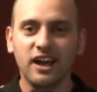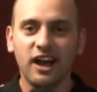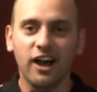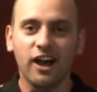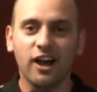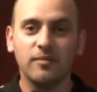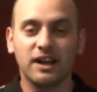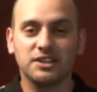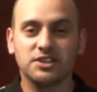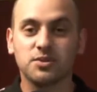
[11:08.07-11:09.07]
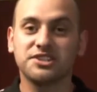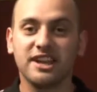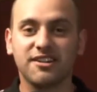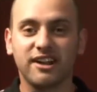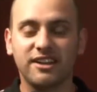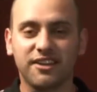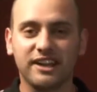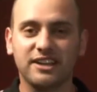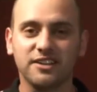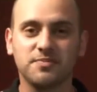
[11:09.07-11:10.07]
Um, I just want to say a great thank
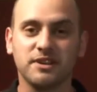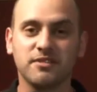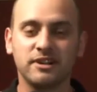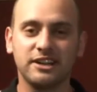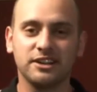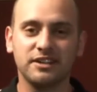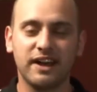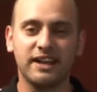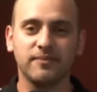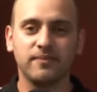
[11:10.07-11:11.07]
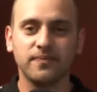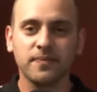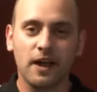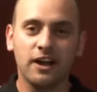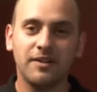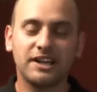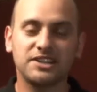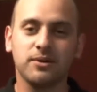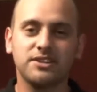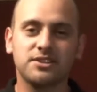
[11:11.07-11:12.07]
you. It's been a really good event. Um, I actually
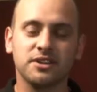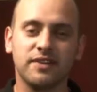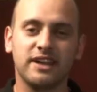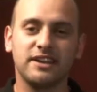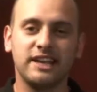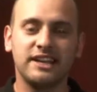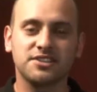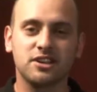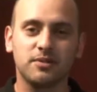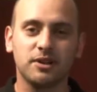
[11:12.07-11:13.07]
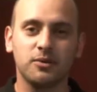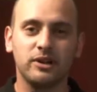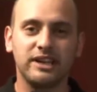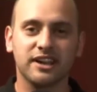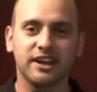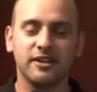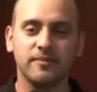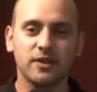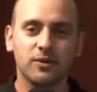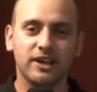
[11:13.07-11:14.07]
went to an event at Lee's a couple of weeks ago
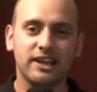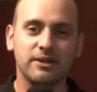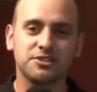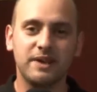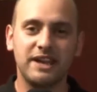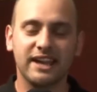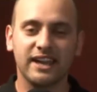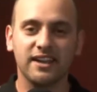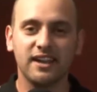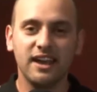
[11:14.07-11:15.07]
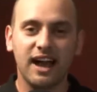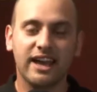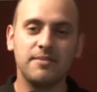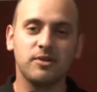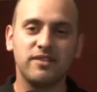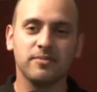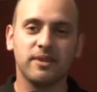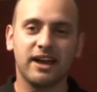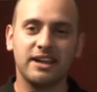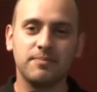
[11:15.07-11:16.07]
where Lee was speaking. I came away from
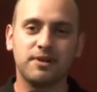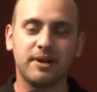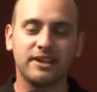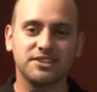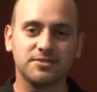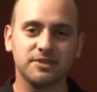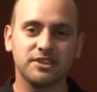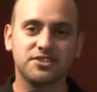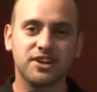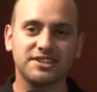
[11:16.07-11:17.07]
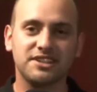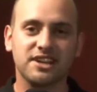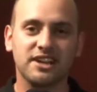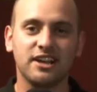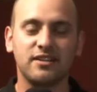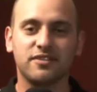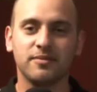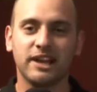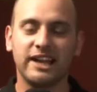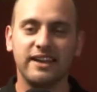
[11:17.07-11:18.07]
there and implemented some of the strategies I learned from
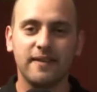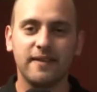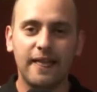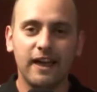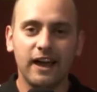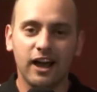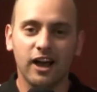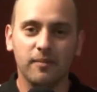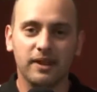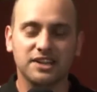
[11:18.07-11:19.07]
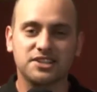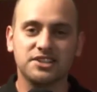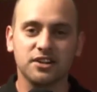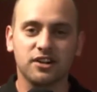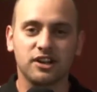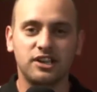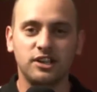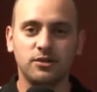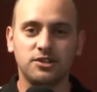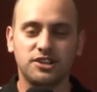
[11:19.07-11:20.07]
Lee, um, and actually saw a
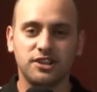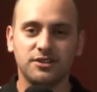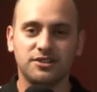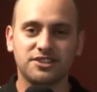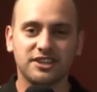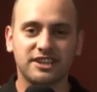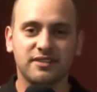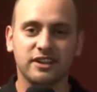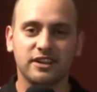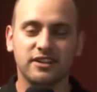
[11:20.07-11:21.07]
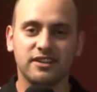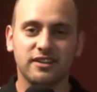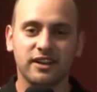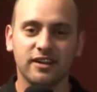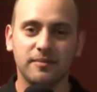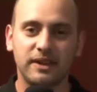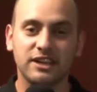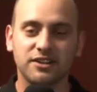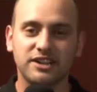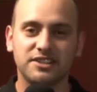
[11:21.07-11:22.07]
huge, huge, significant um,
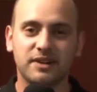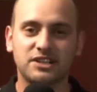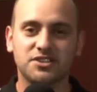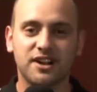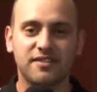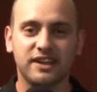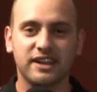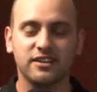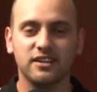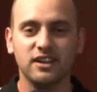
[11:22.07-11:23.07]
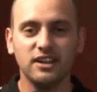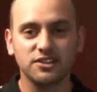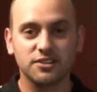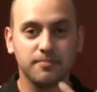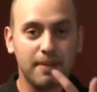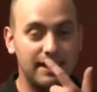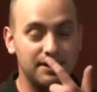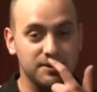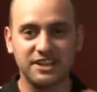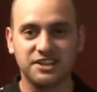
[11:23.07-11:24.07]
increase in my traffic and some major,
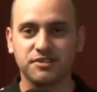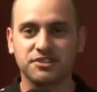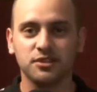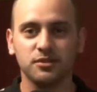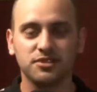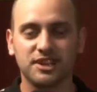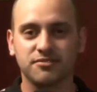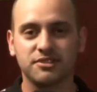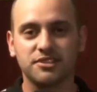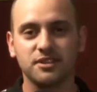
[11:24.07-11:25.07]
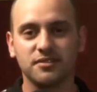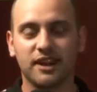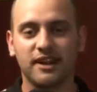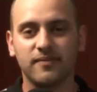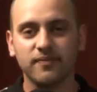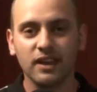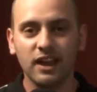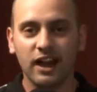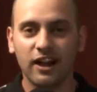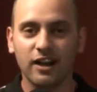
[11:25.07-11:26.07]
major results as a result of that.
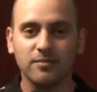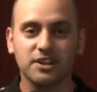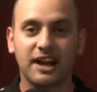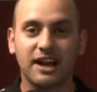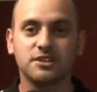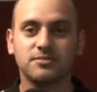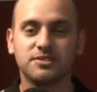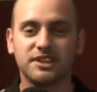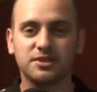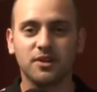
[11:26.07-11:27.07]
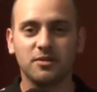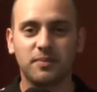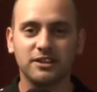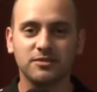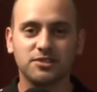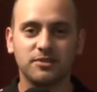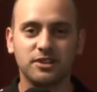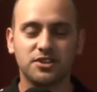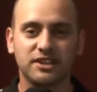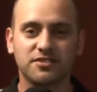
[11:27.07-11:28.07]
Um, so I had to come to this one, pick up some new
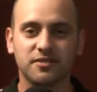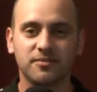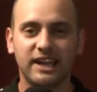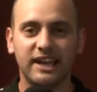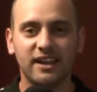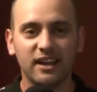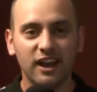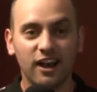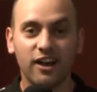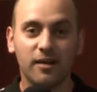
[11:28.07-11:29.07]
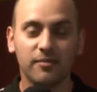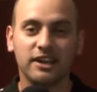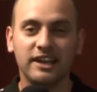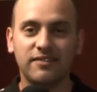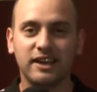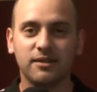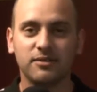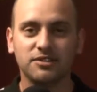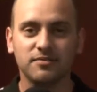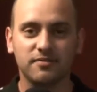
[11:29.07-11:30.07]
tricks from Lee. Uh, I'm going to leave here with
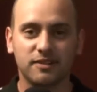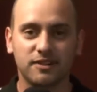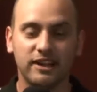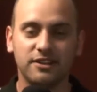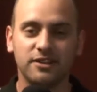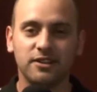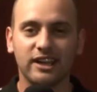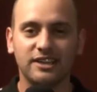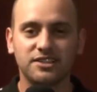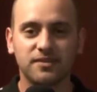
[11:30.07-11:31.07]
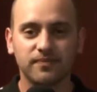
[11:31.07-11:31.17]
some great new knowledge.